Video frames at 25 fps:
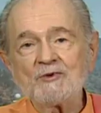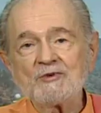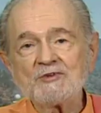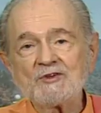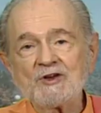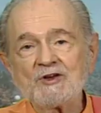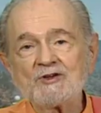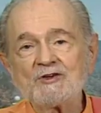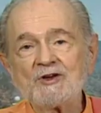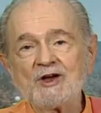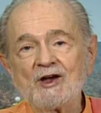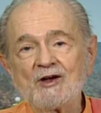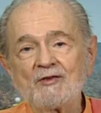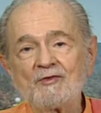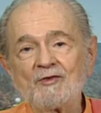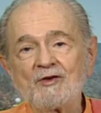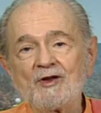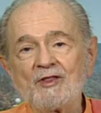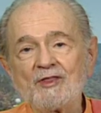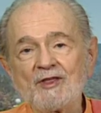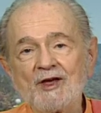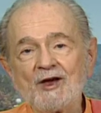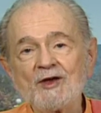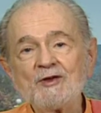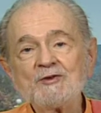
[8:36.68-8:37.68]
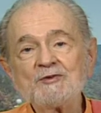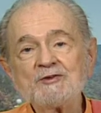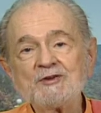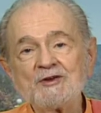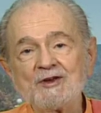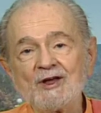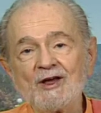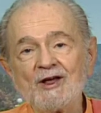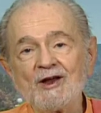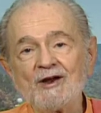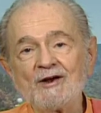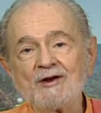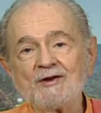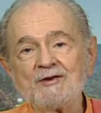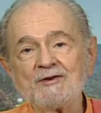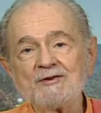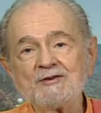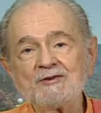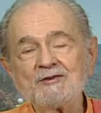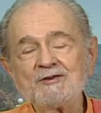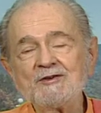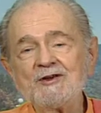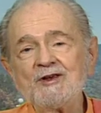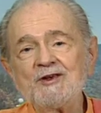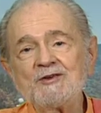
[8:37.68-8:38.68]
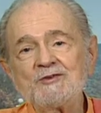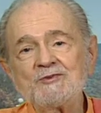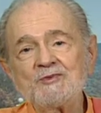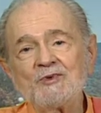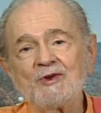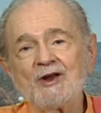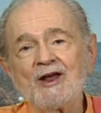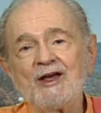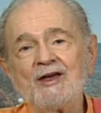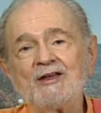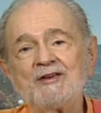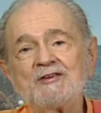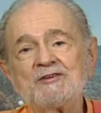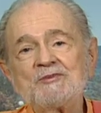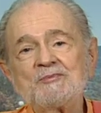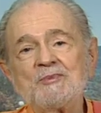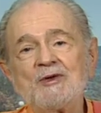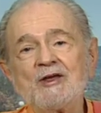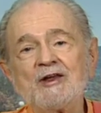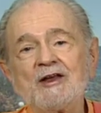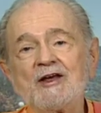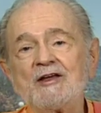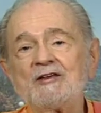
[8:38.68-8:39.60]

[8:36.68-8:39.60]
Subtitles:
was a check for $1,000, just what I had spent.